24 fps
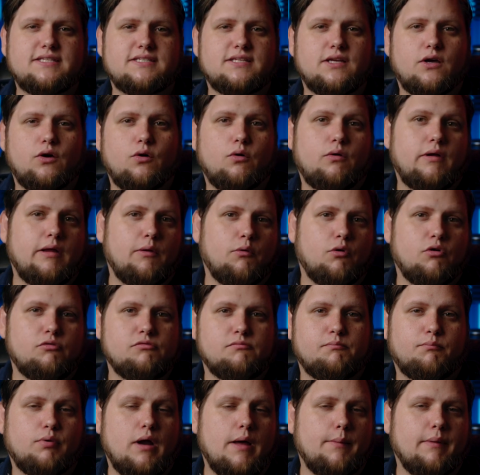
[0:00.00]
so it will
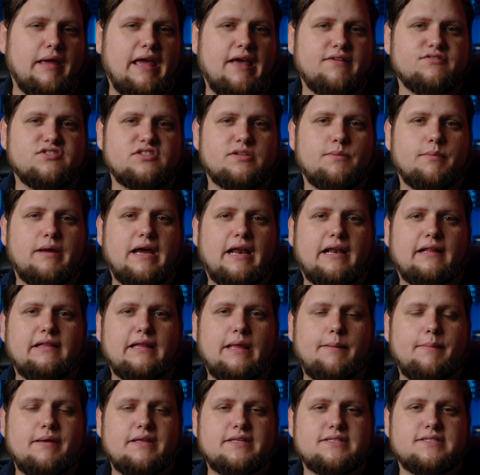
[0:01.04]
probably have some kind of
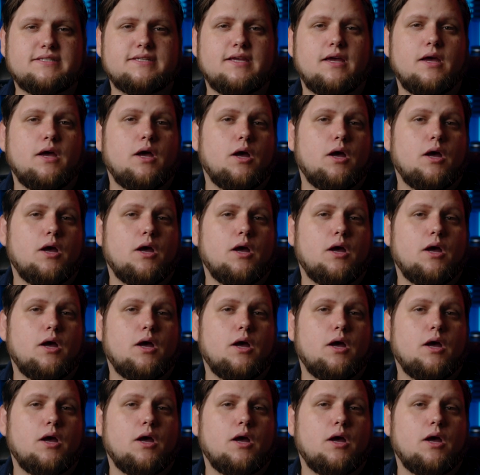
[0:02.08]
limits,